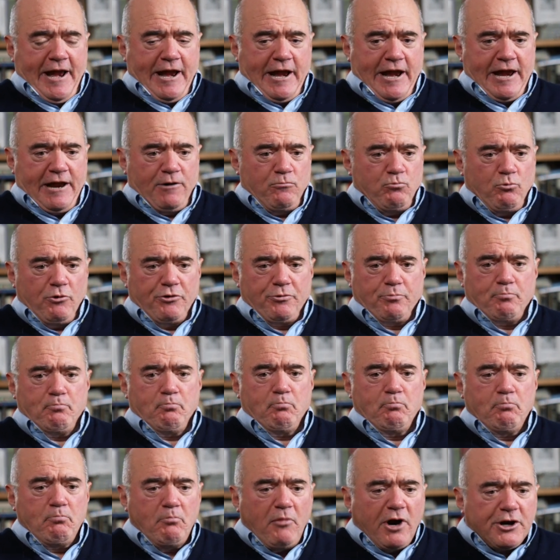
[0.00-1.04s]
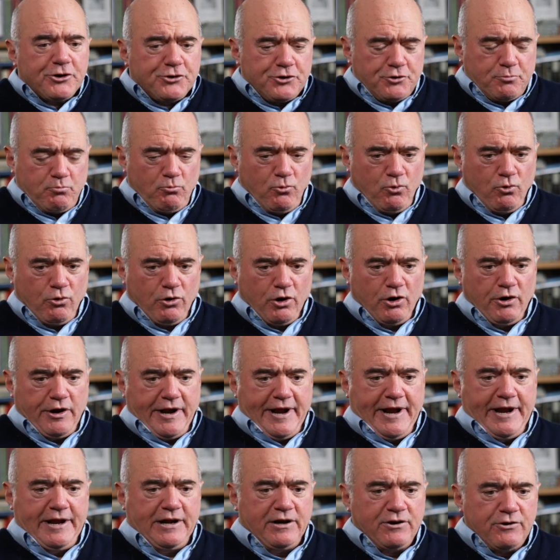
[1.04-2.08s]
and with much more
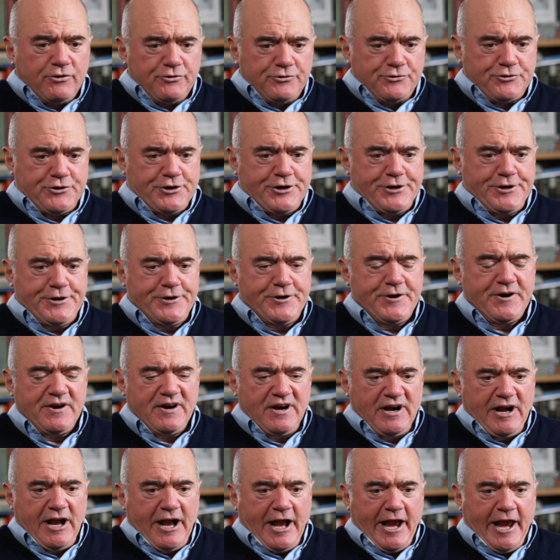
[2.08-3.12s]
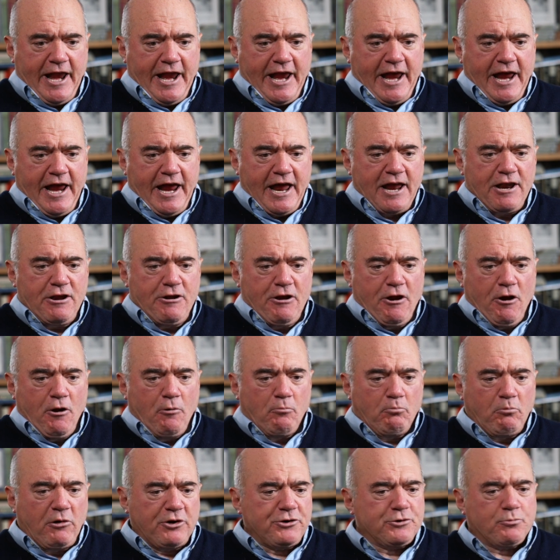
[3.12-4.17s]
energy and
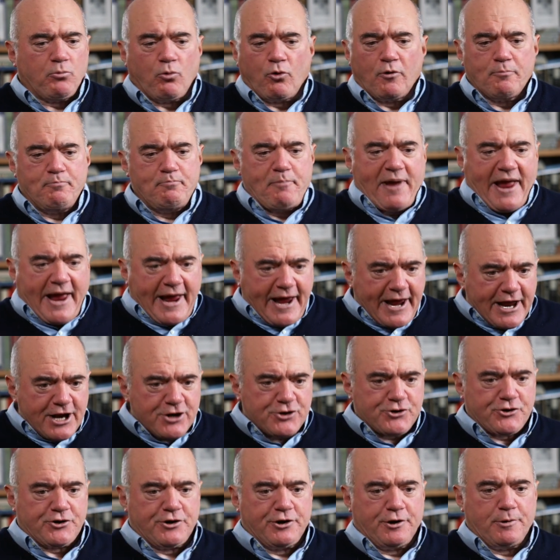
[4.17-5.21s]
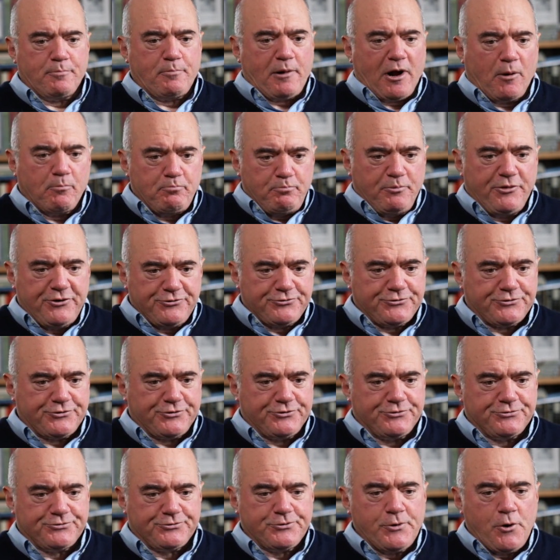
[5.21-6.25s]
much more passion about
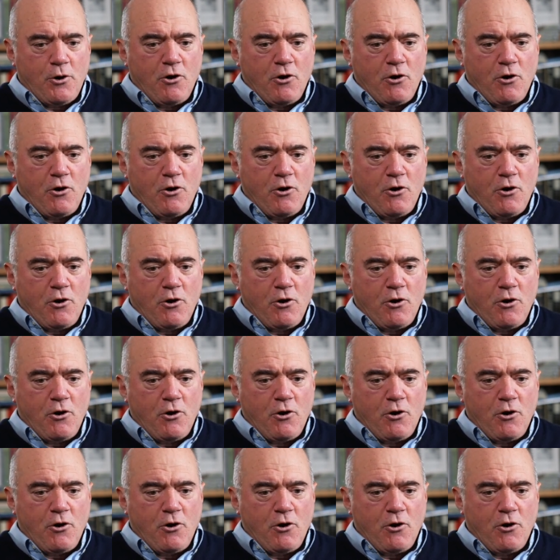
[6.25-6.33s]
business.